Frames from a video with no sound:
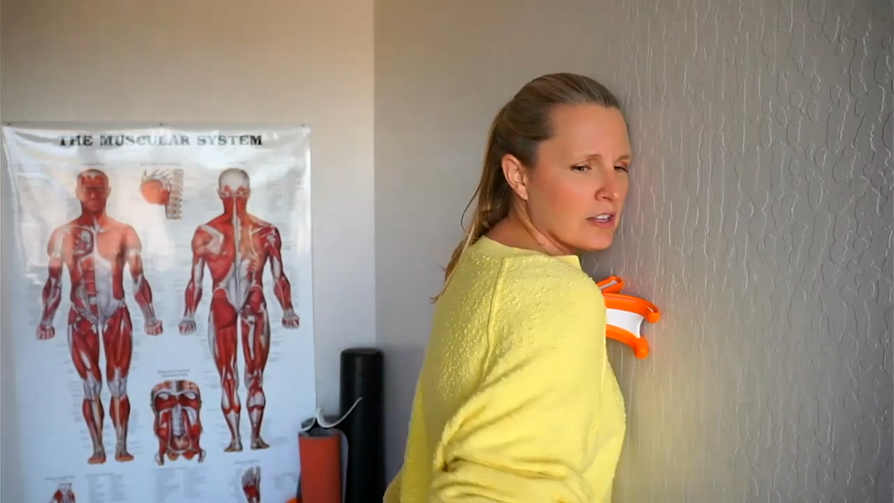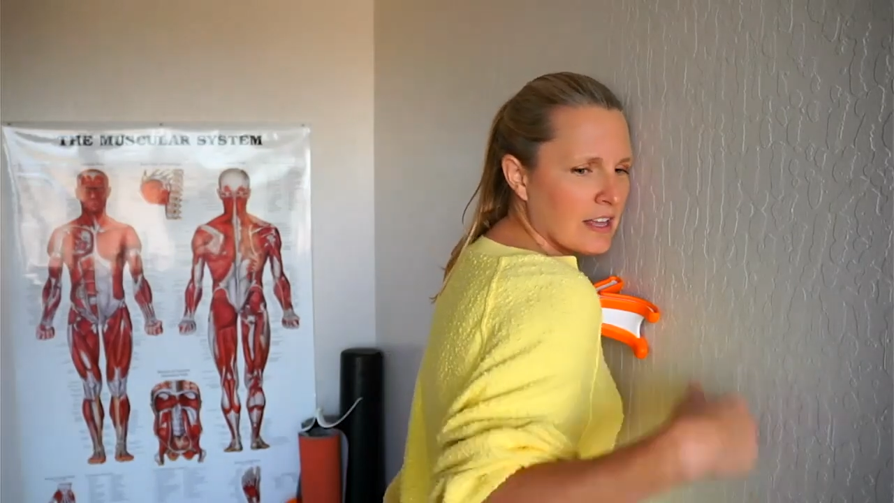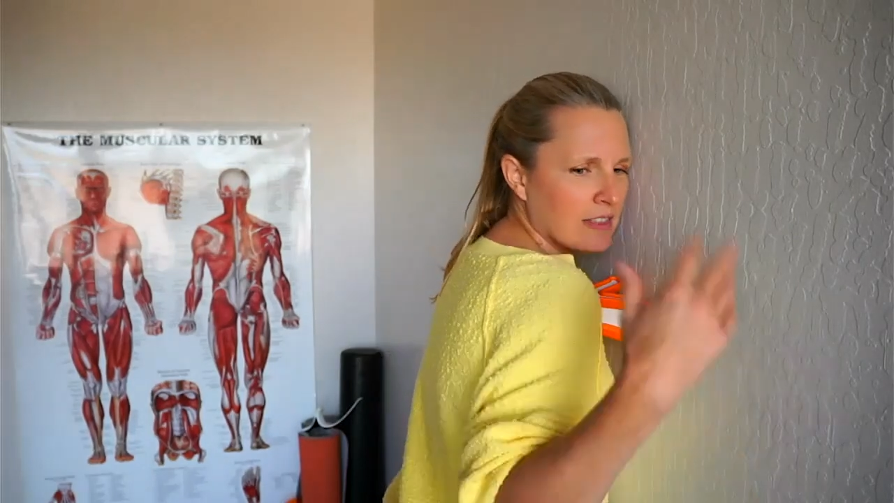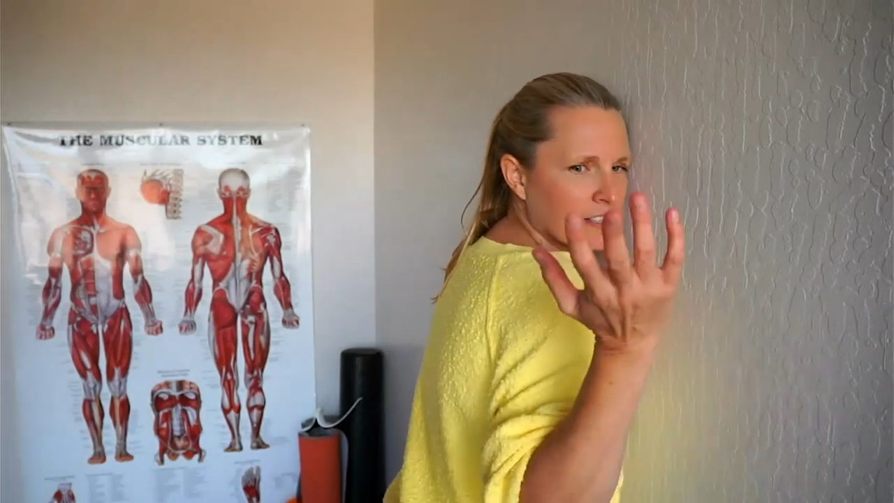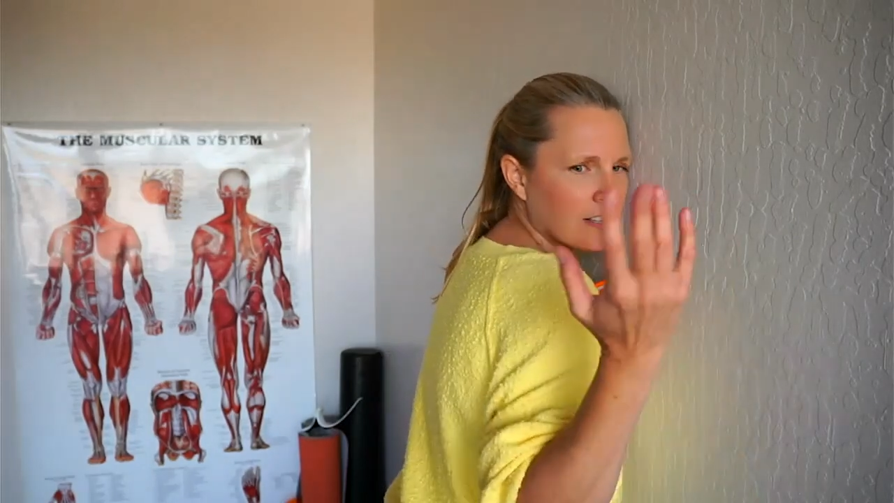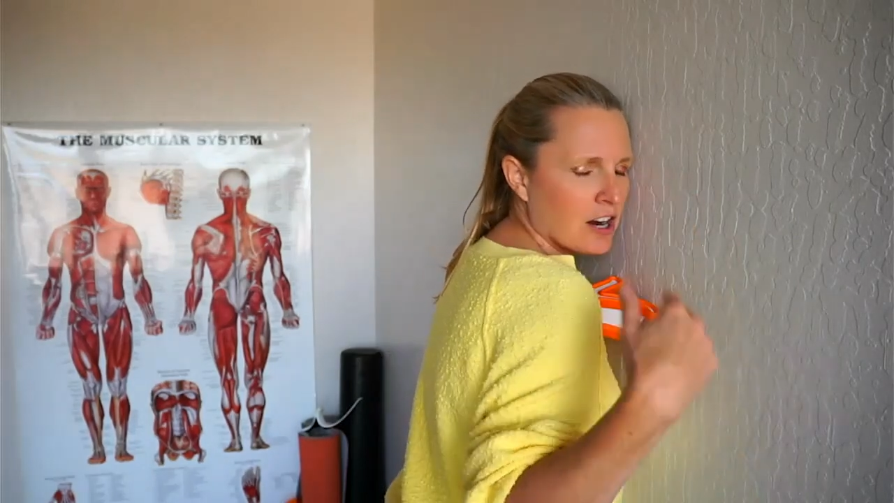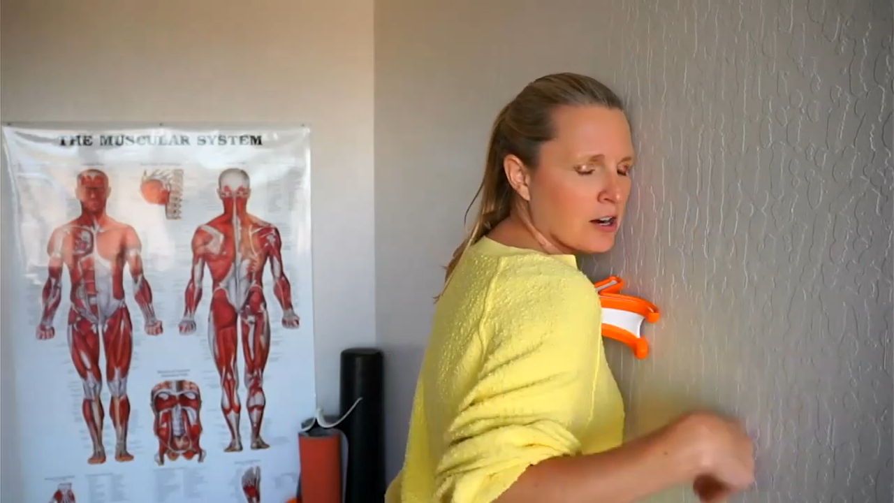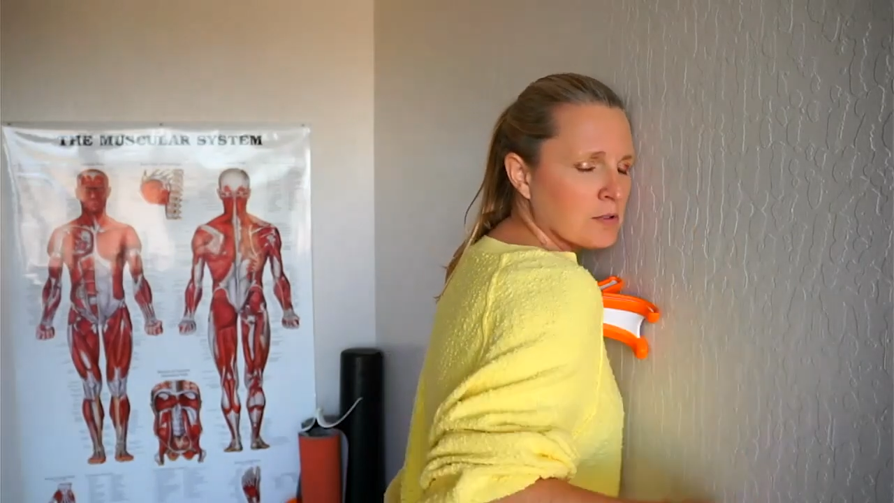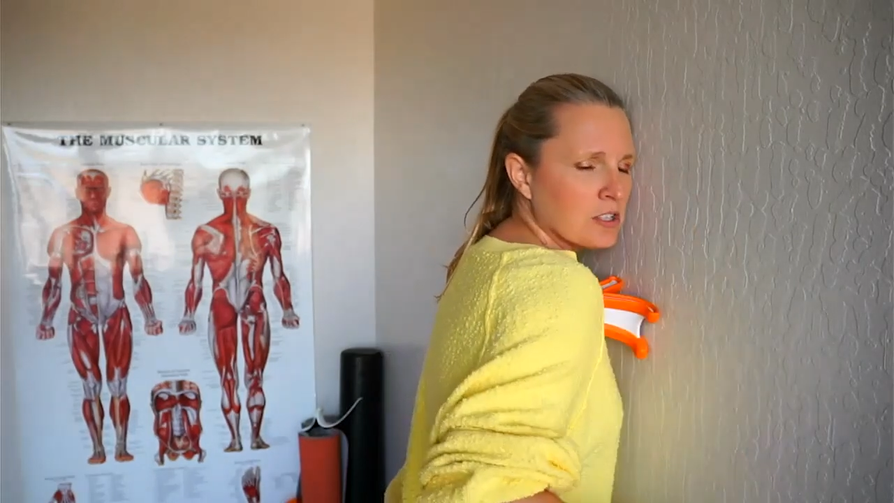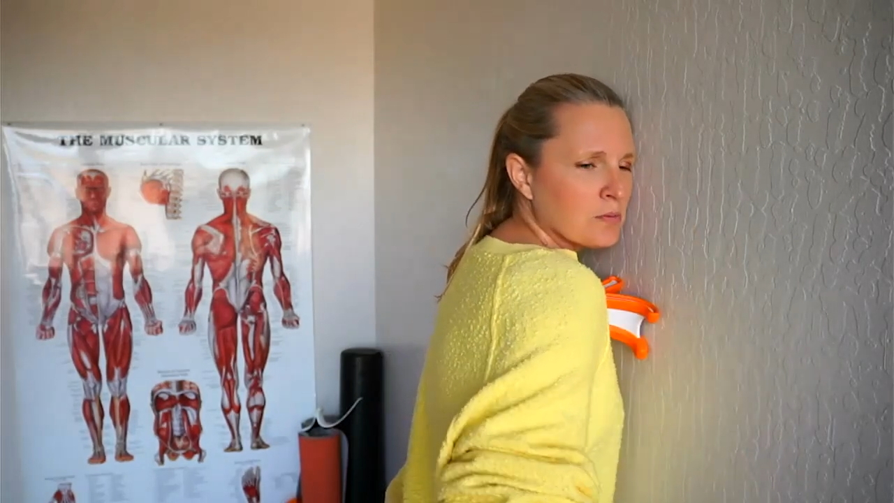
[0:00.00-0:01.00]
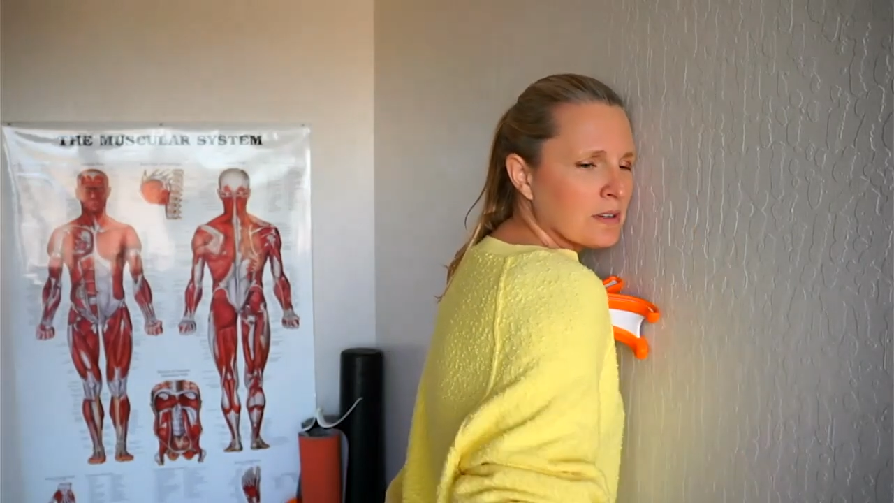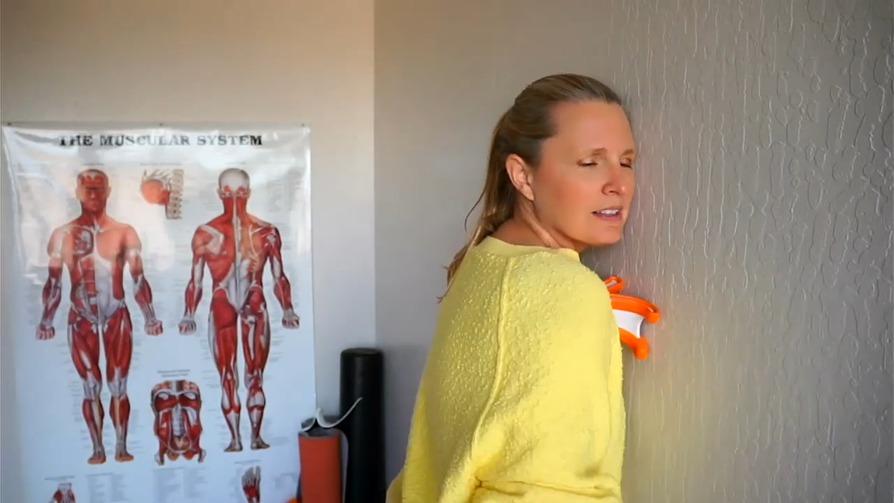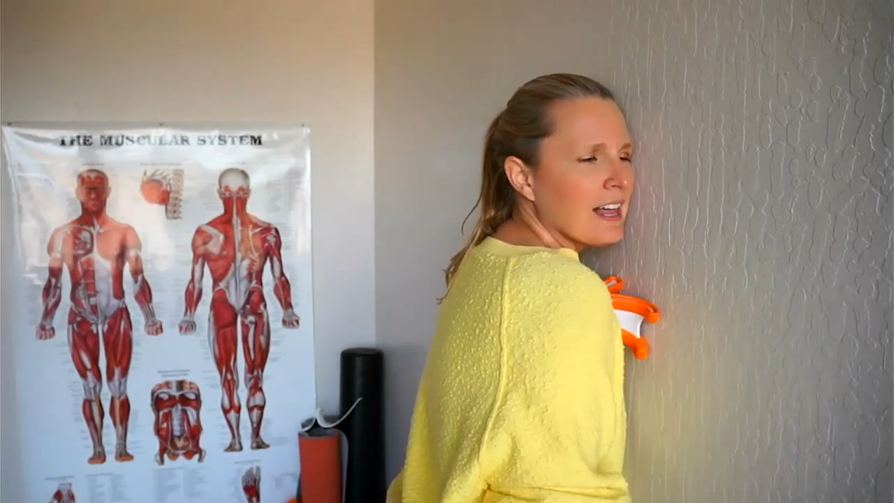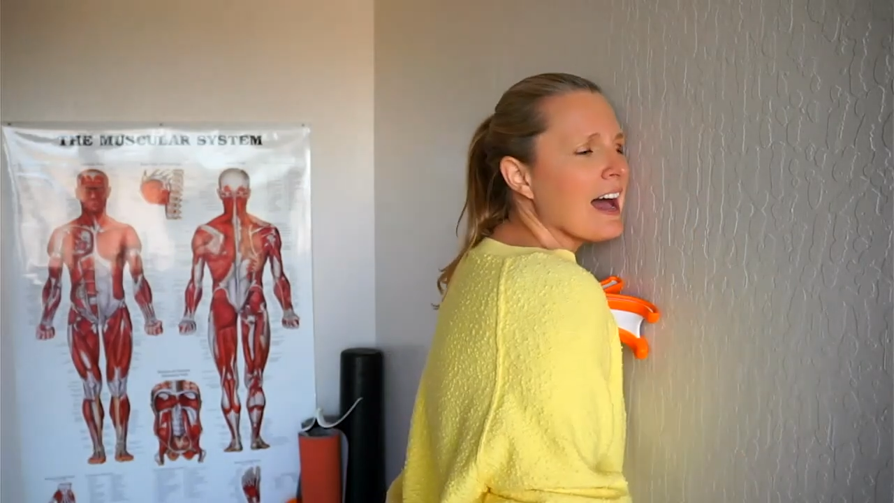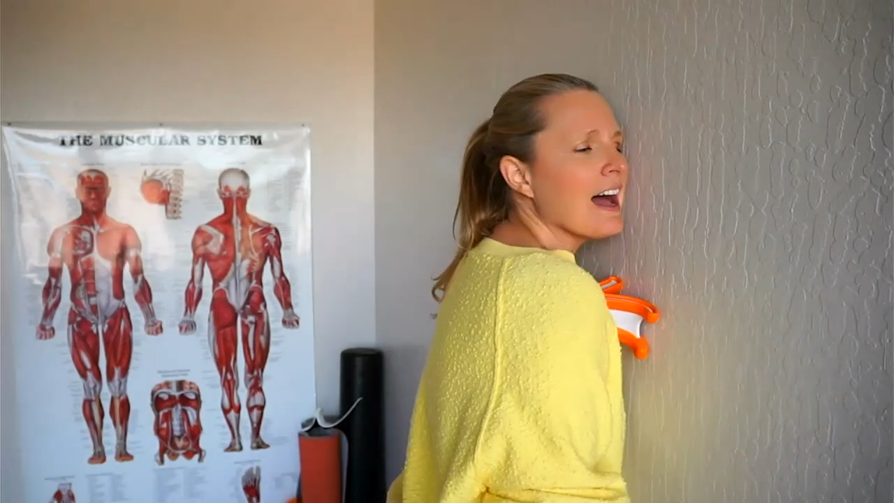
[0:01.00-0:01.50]
which is that muscle I was
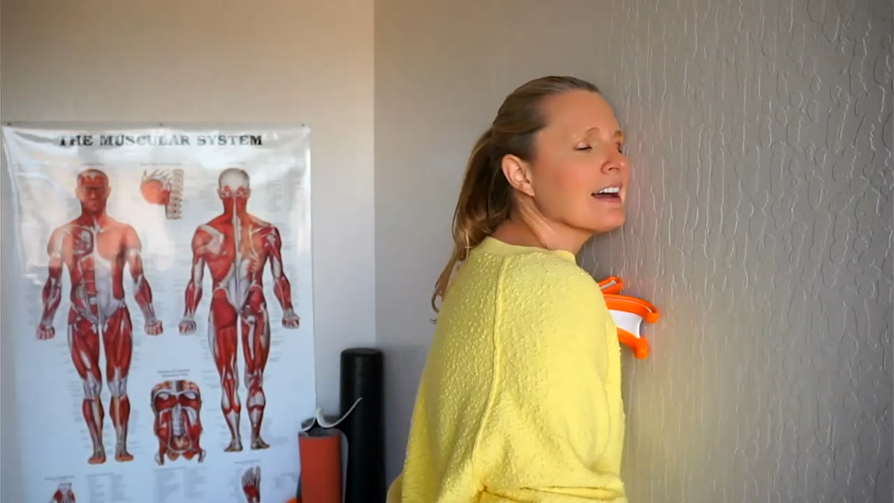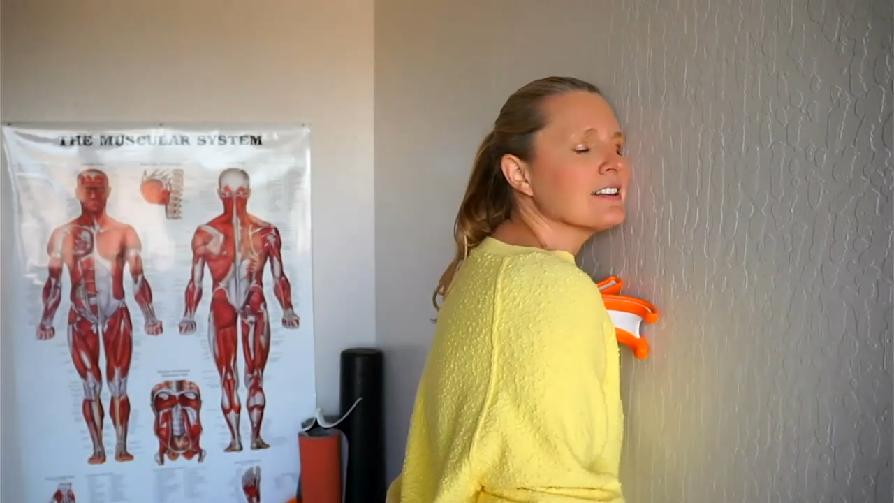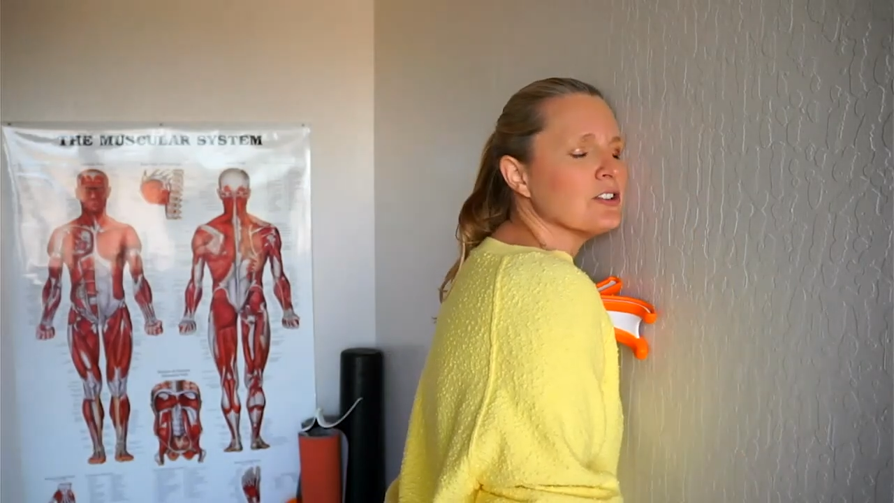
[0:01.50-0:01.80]
talking about that rounds